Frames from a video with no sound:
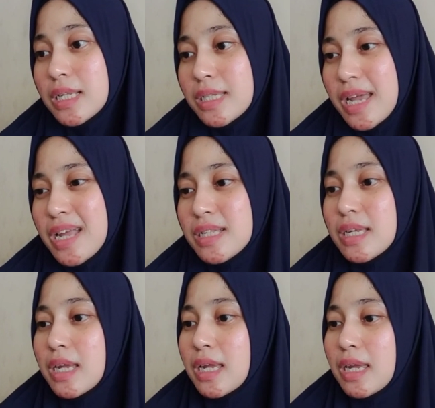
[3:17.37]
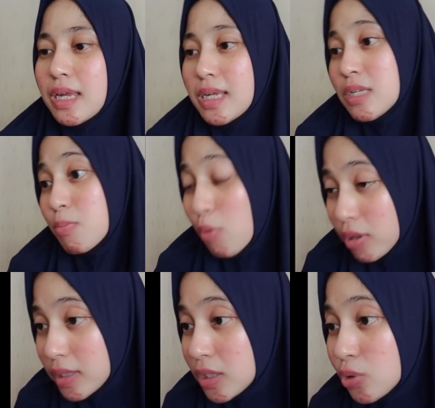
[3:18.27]
that it is
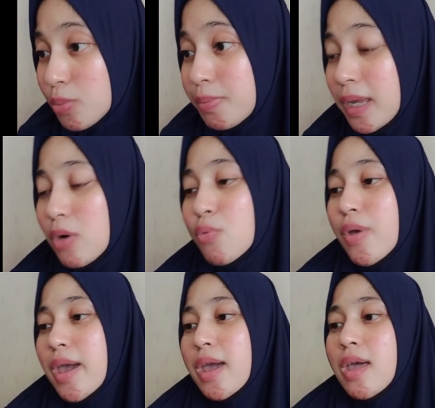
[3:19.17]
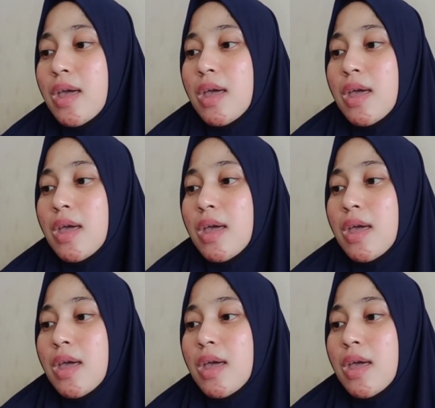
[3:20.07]
important to be aware